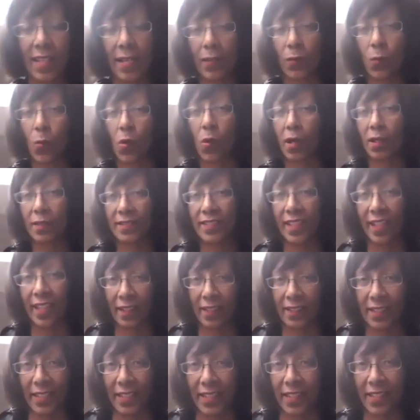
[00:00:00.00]
wall
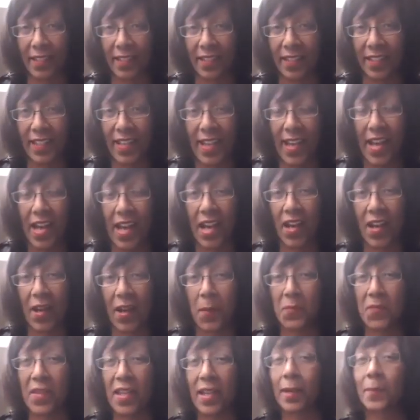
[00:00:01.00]
technique
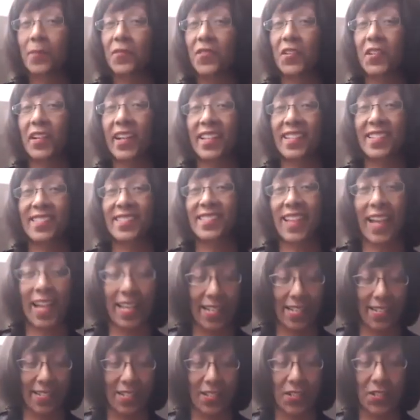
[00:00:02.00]
that I'm very
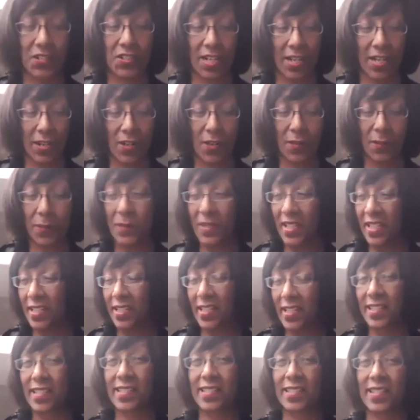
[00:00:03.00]
excited to share because